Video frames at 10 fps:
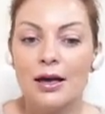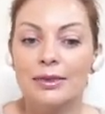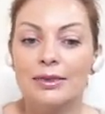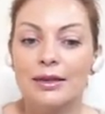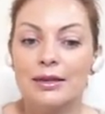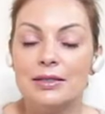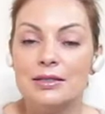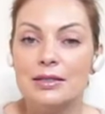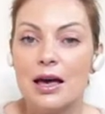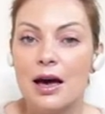Uh,
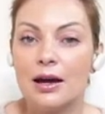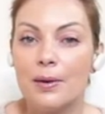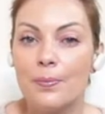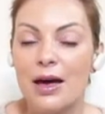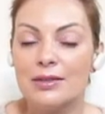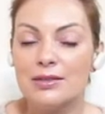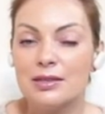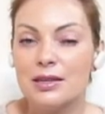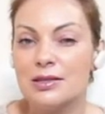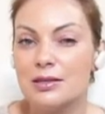this uh,
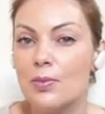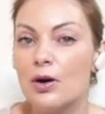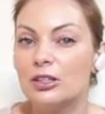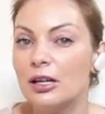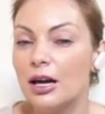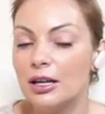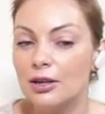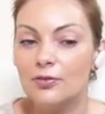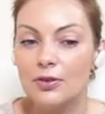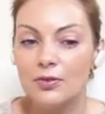capacity is about
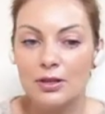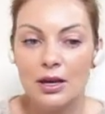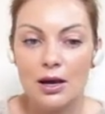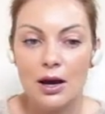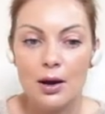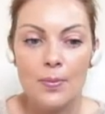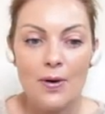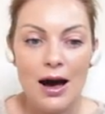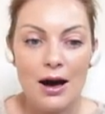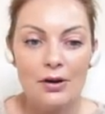350 uh,
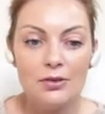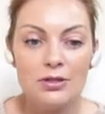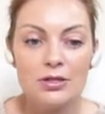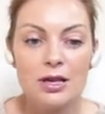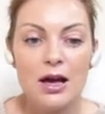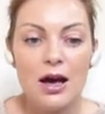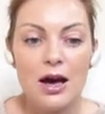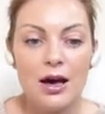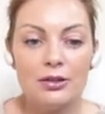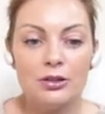pounds.
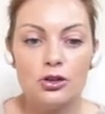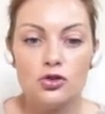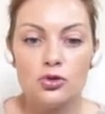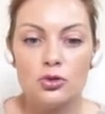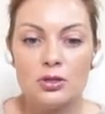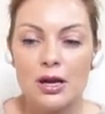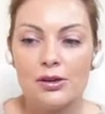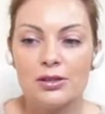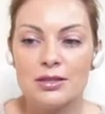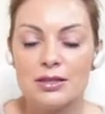Uh, the shoe
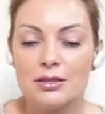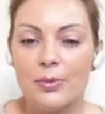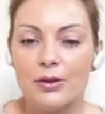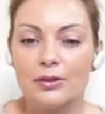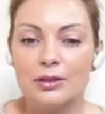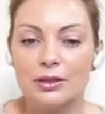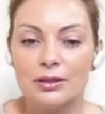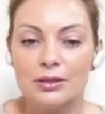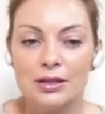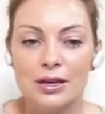size is about
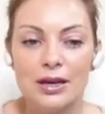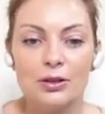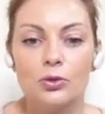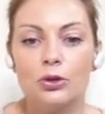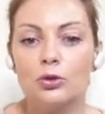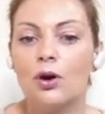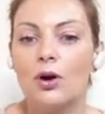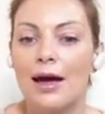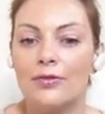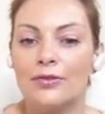13. We
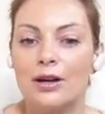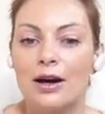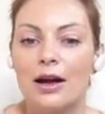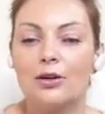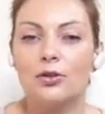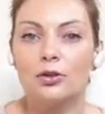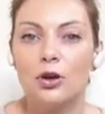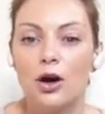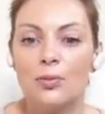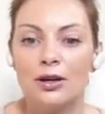do have the
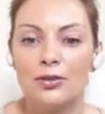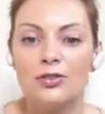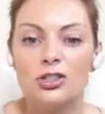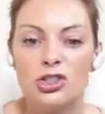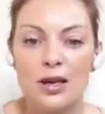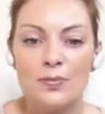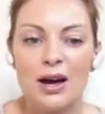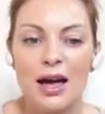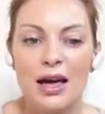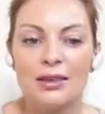ergonomic
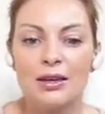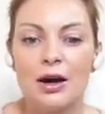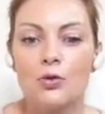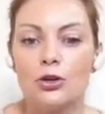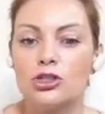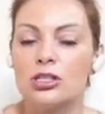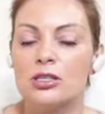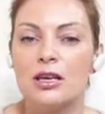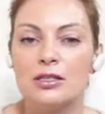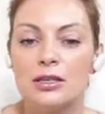V-shaped handle, which
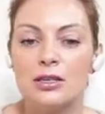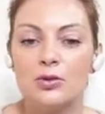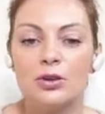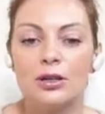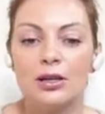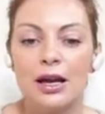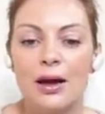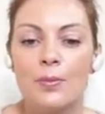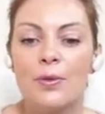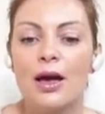is easy to
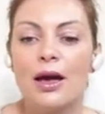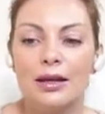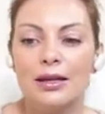grip.